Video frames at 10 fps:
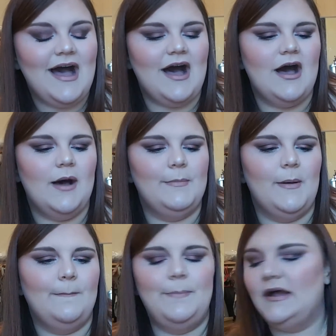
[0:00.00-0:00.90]

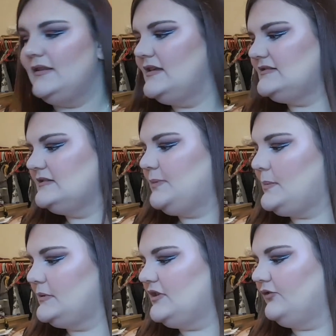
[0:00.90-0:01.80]
But this is
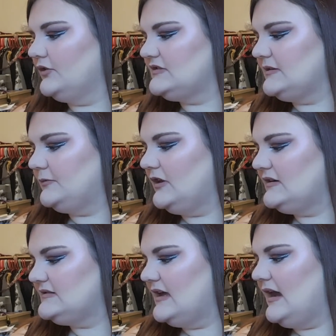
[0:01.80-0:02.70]
probably the first lip
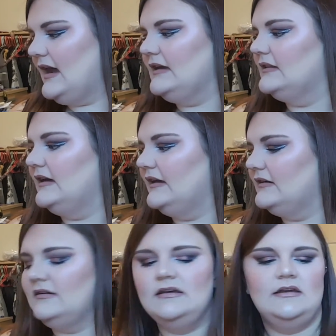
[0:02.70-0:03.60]
gloss that I like